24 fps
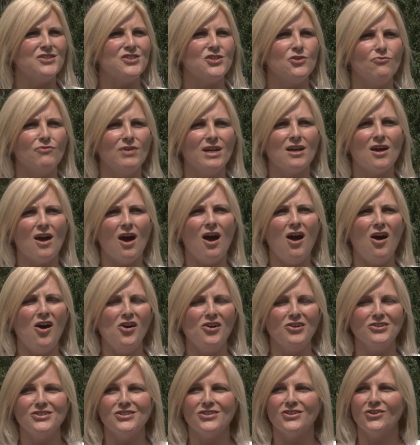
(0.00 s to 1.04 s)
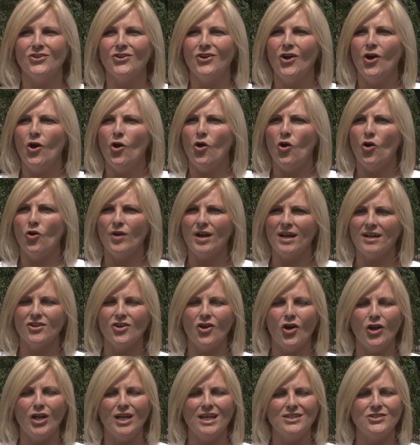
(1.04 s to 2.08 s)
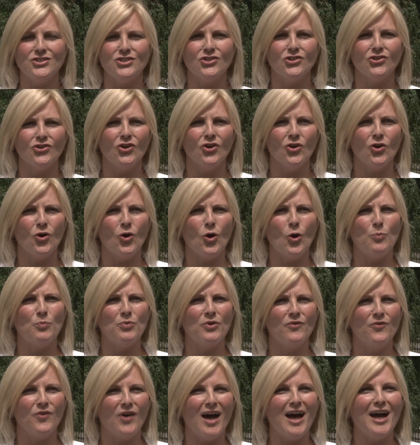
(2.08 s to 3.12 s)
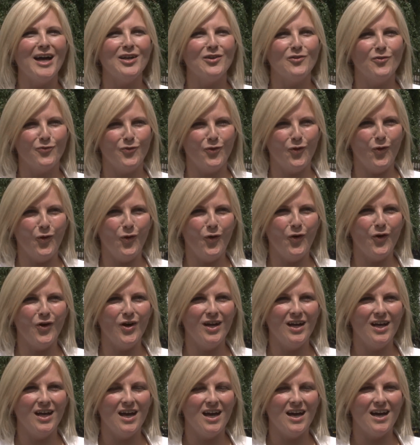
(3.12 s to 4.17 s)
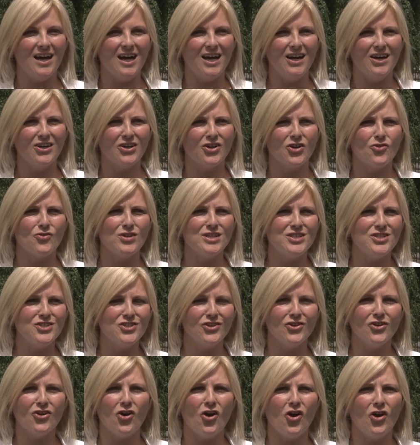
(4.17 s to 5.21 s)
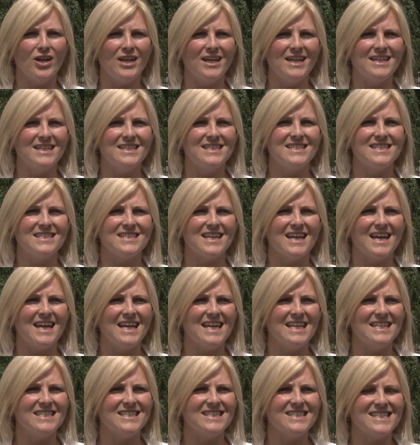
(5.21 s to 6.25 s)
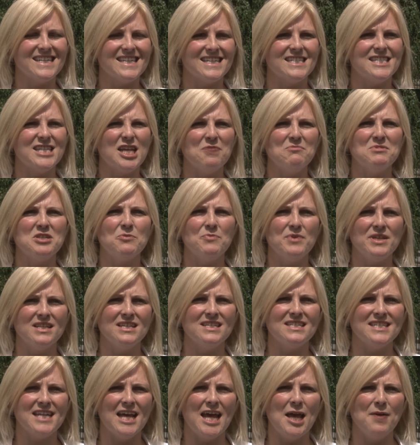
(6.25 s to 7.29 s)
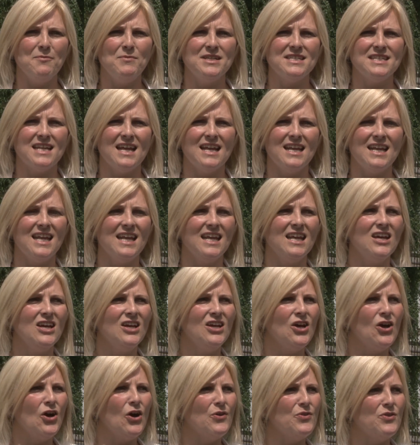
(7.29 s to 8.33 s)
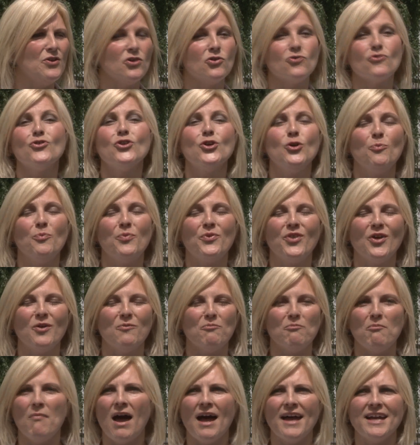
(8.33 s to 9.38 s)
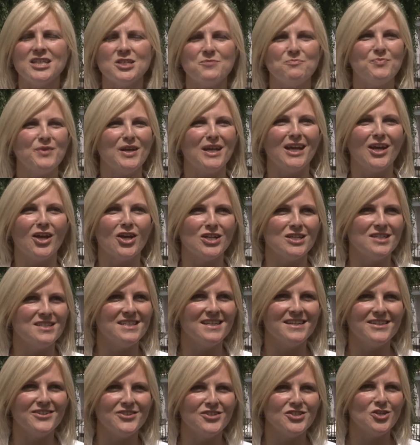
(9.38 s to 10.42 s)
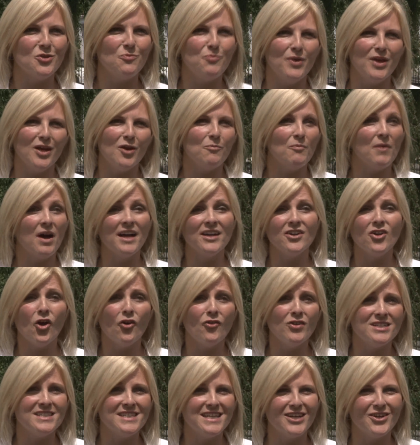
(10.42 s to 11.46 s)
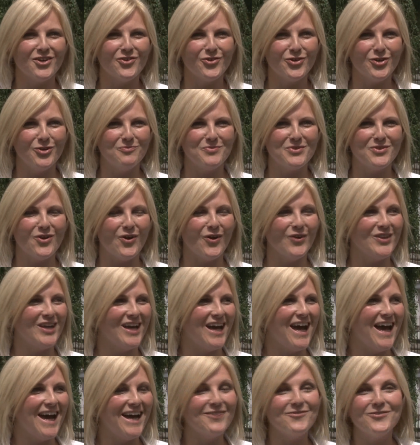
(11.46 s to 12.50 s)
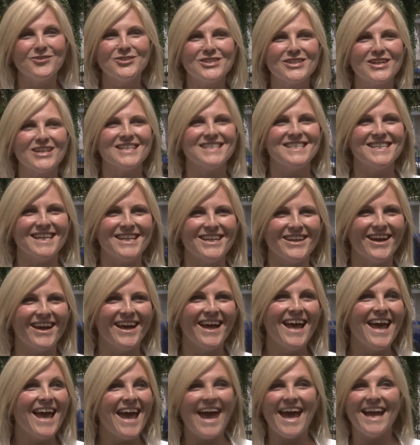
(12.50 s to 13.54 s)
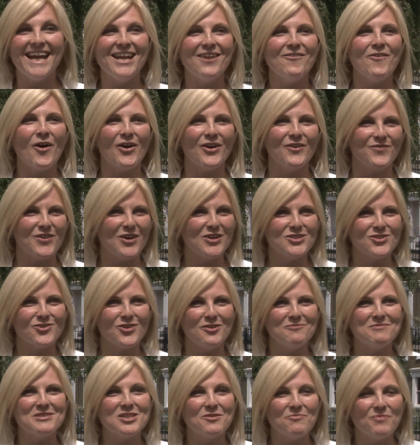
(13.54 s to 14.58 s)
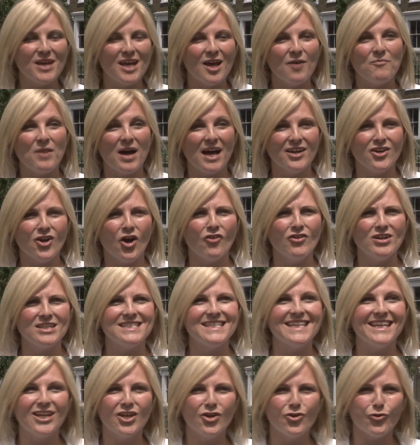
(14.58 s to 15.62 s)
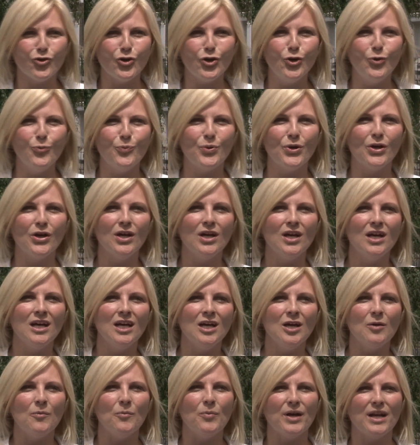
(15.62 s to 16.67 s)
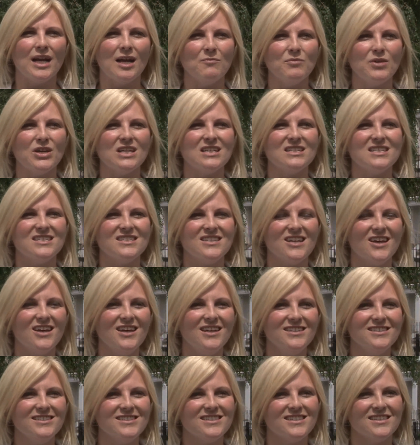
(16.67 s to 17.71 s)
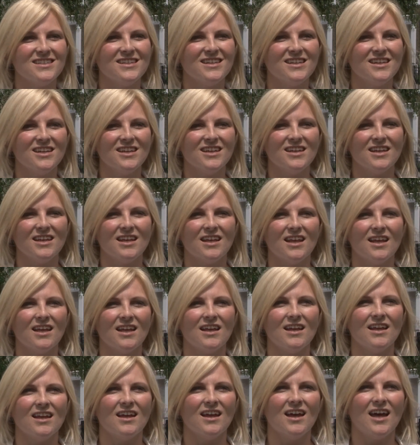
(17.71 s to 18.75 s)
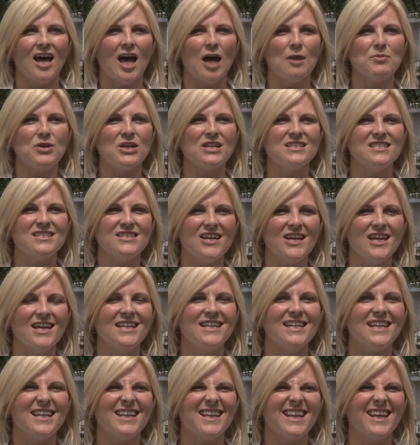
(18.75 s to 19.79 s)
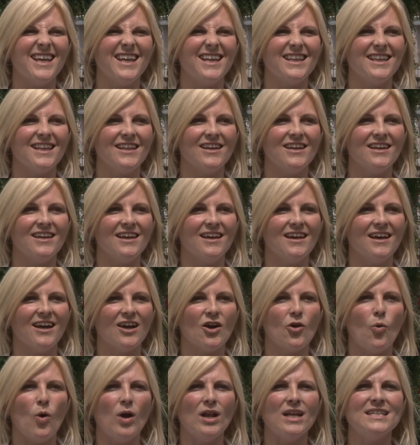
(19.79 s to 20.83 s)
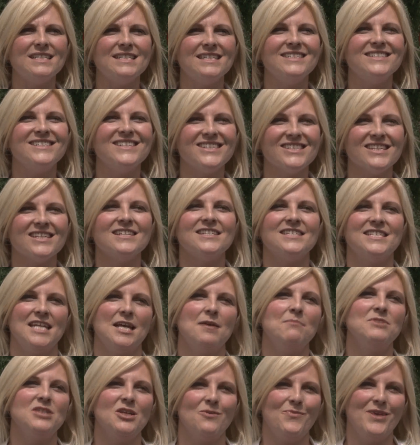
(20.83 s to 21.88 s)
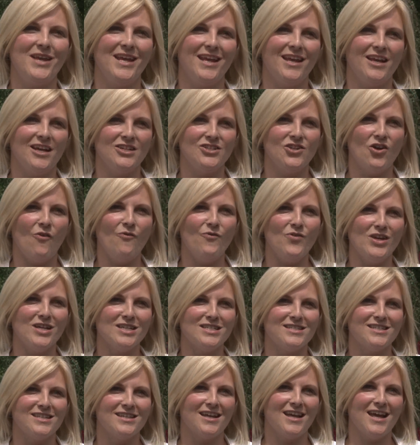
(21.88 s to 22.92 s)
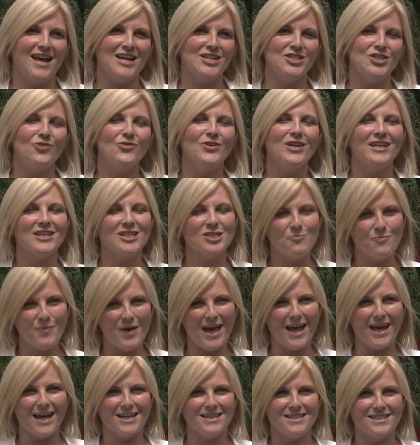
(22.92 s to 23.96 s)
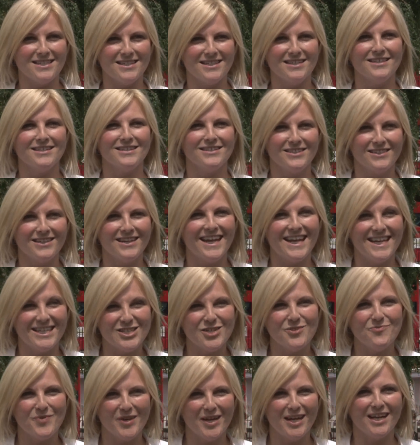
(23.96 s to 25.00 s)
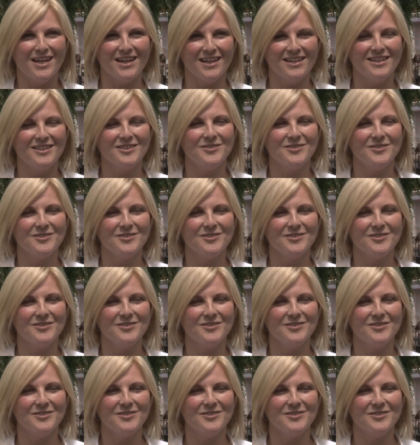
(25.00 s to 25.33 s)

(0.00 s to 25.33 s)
to regard or acknowledge or provide for our Christian colleagues doesn't seem to be the same as any other group that might be considered to be a minority group. Not that I would consider any one of those groups to be a minority group, but I'm concerned that the equality doesn't seem to be as obvious as you'd expect it to be.